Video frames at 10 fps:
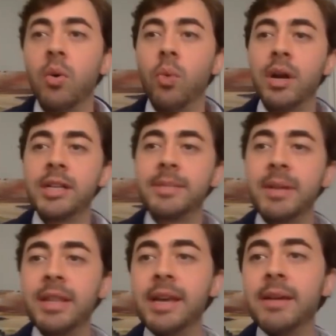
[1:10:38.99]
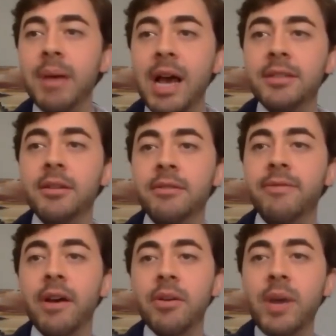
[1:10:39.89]
What has been the impact on
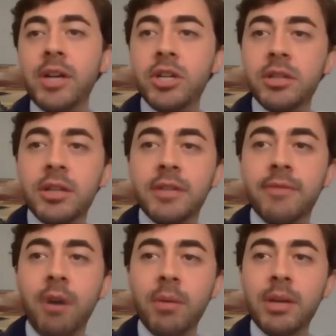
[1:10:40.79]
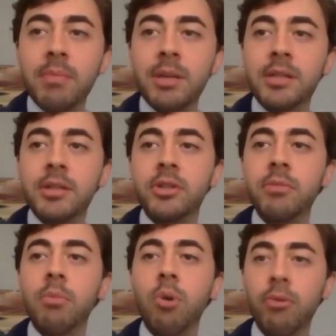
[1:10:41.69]
valuations as pharma companies
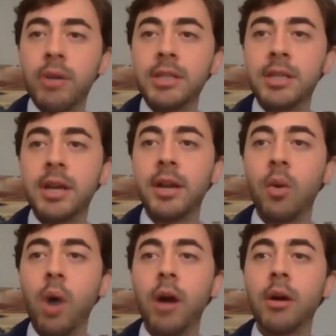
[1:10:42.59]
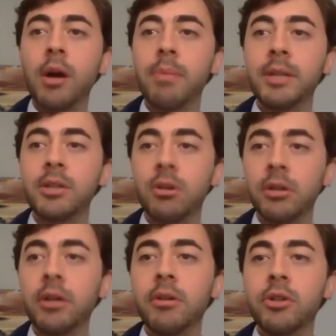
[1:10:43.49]
assume more risk and acquire companies
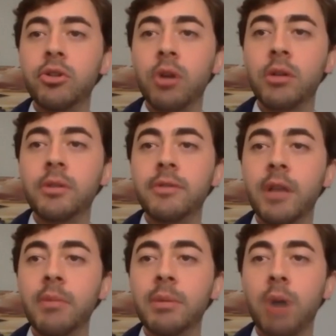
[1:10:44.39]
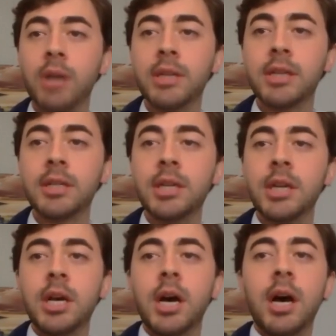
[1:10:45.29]
earlier in the drug development process?
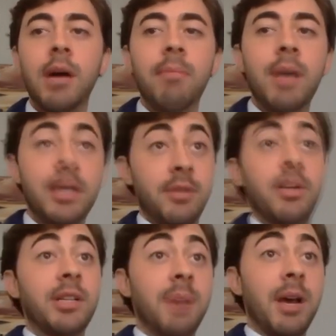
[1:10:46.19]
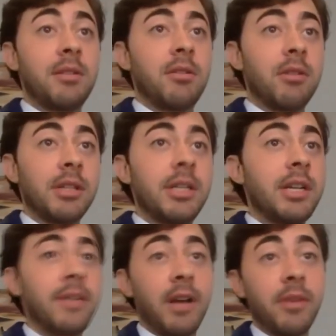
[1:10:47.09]
Um, as you would expect, early
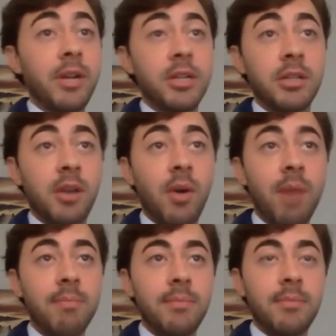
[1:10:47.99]
stage valuations go up.